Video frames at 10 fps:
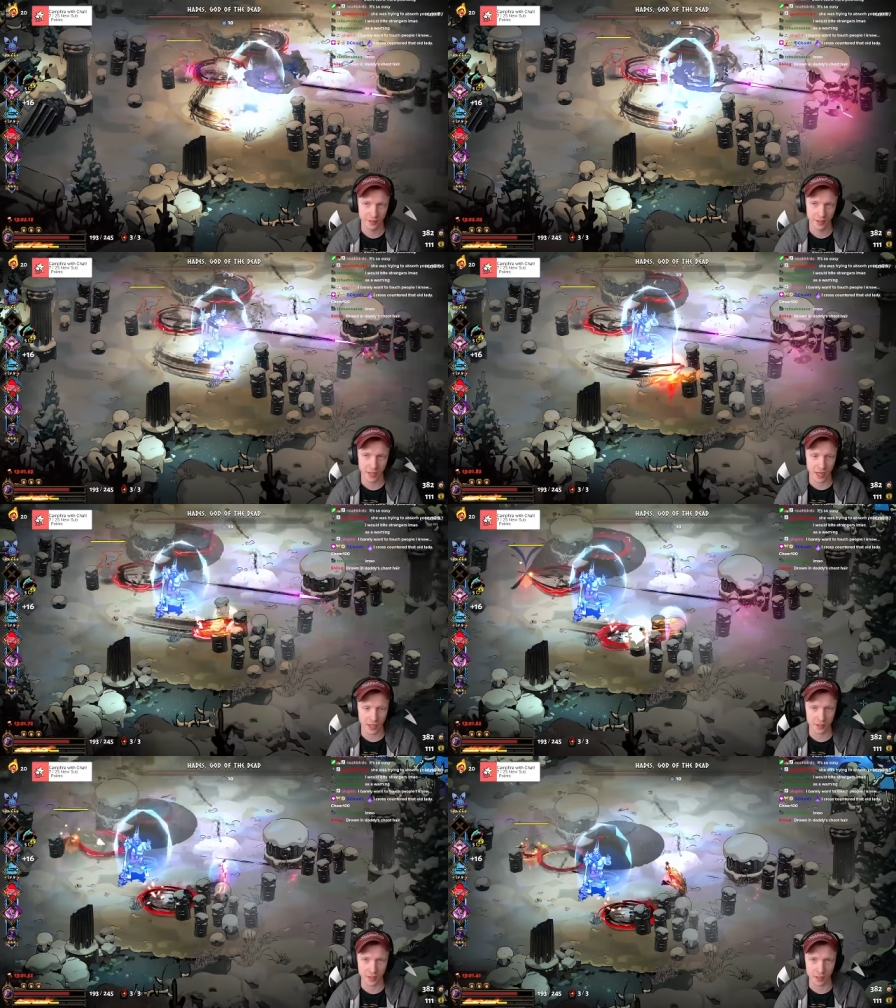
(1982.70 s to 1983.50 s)
and I
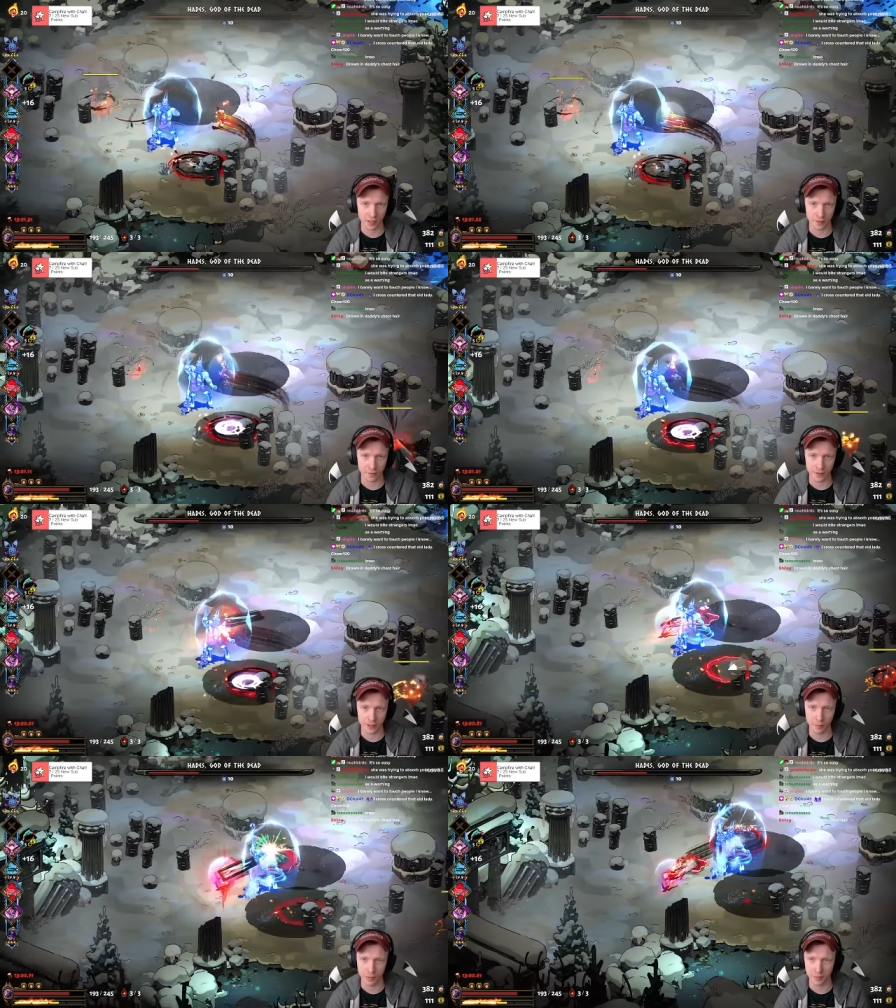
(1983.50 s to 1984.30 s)
could tell I
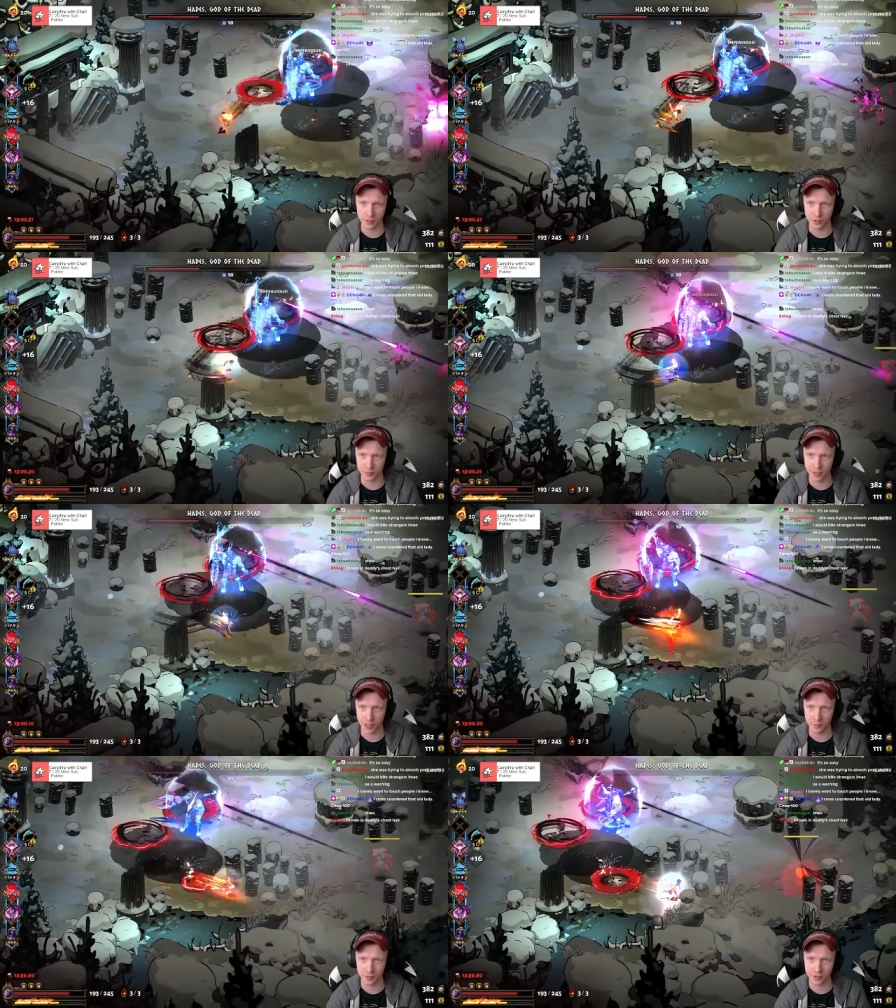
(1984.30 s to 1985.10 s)
offended people
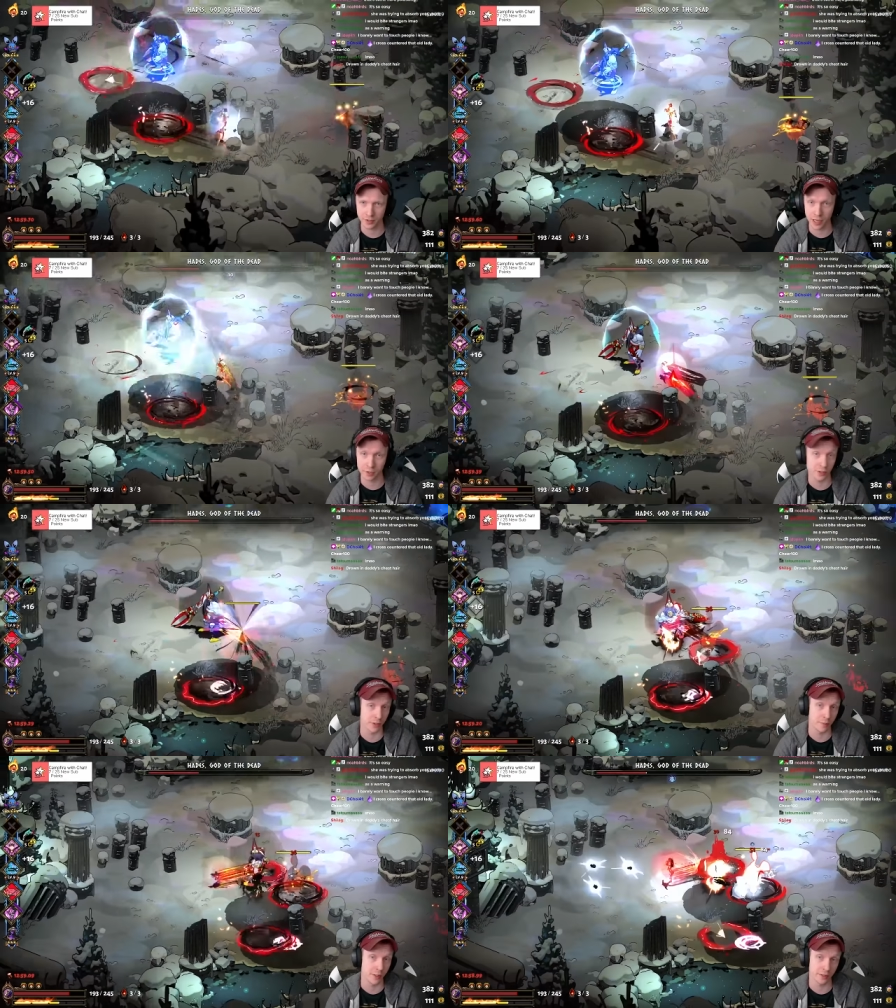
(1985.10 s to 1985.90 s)
sometimes because I would just
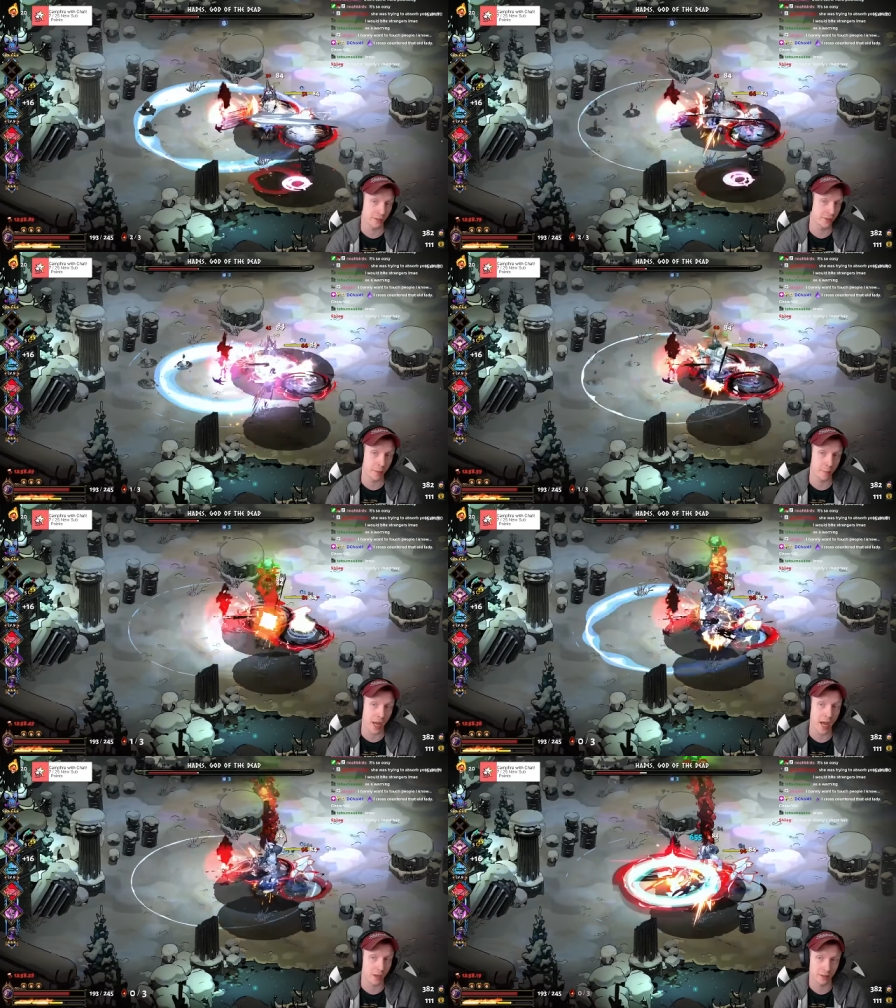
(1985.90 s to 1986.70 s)
immediately step
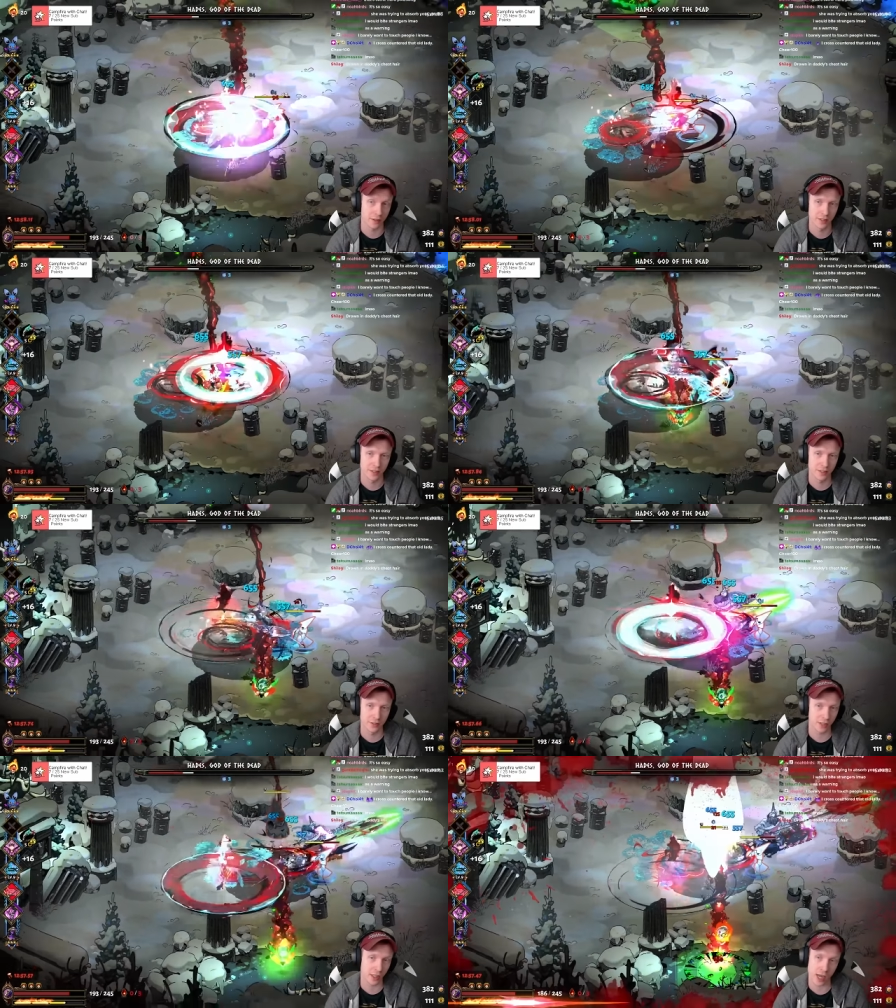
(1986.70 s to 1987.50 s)
back.
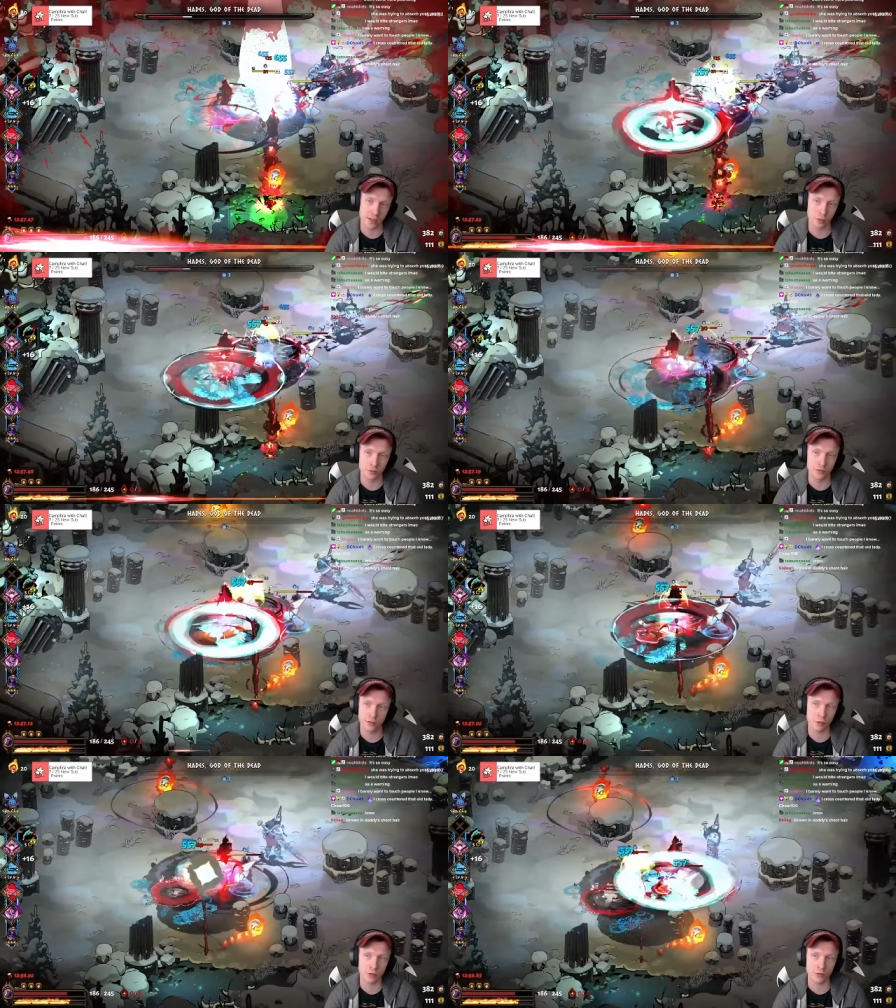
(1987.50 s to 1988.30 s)
It's like,
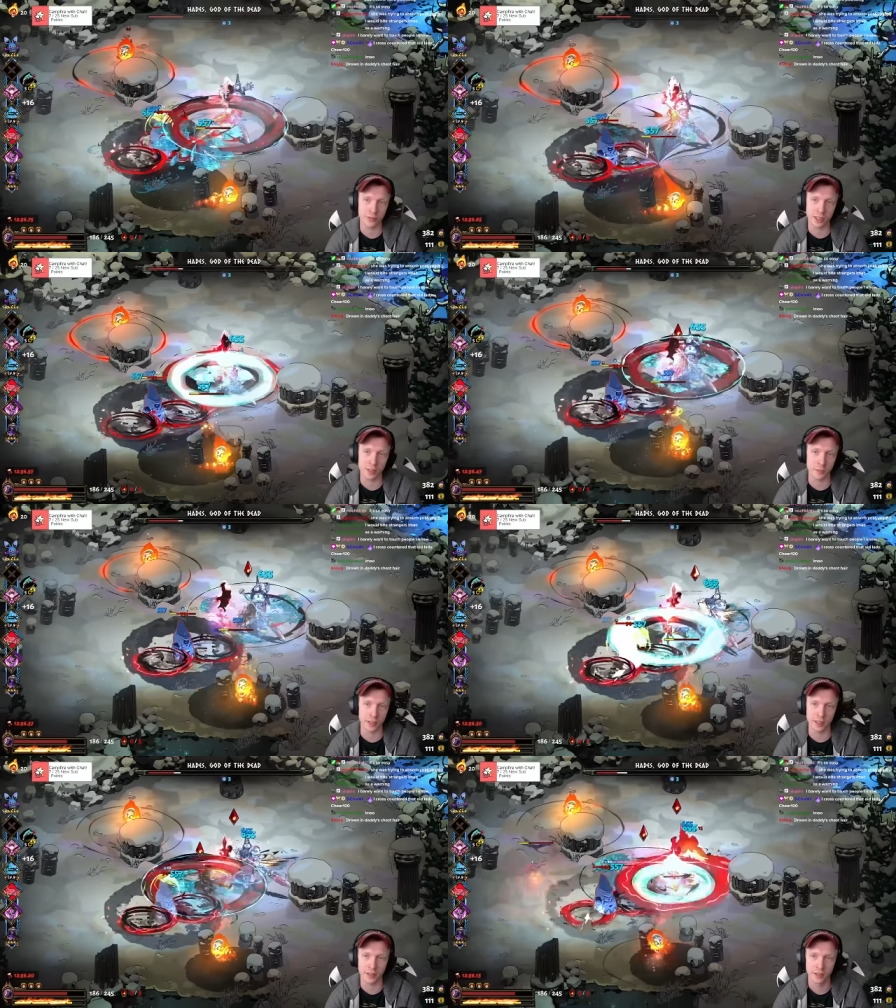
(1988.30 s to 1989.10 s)
you don't need to
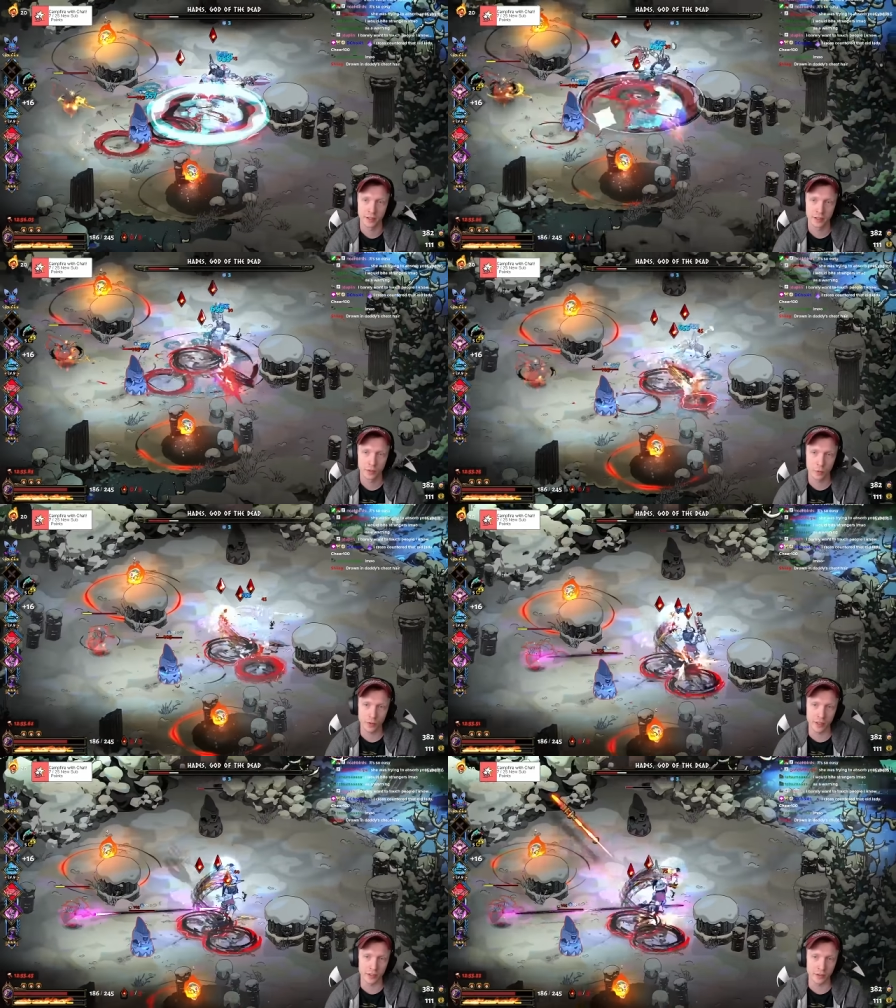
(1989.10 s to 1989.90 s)
be within